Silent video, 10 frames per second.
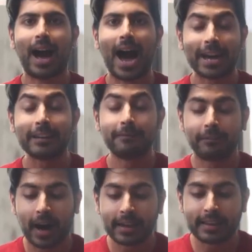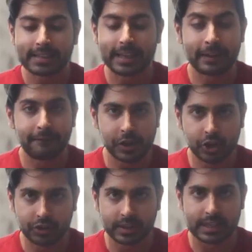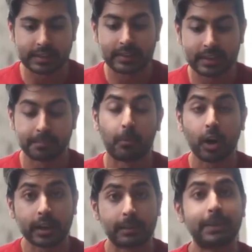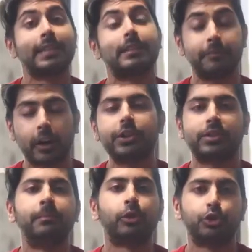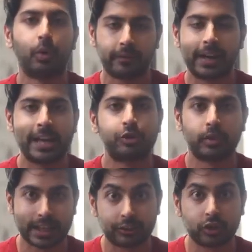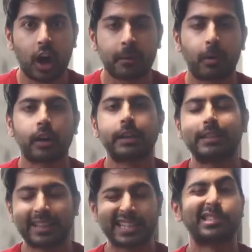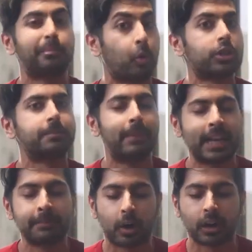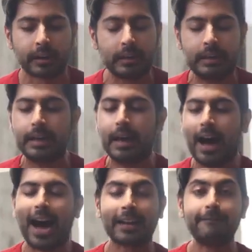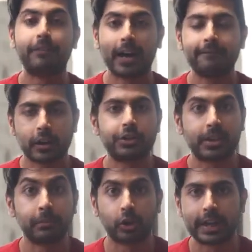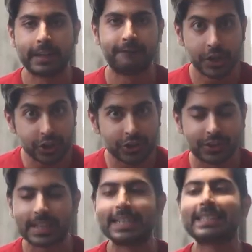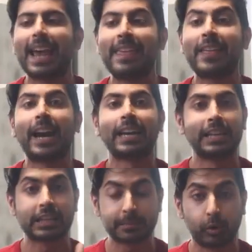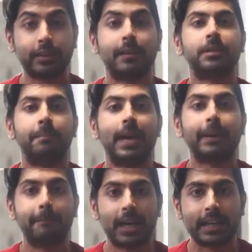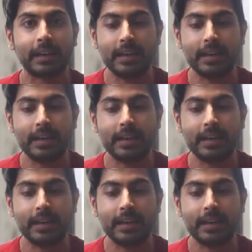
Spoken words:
I can find these inefficiencies in this market because it's very similar to a financial, like a stock market. It's like a sports betting market. I can find very similar inefficiencies, and then I can exploit them to make money.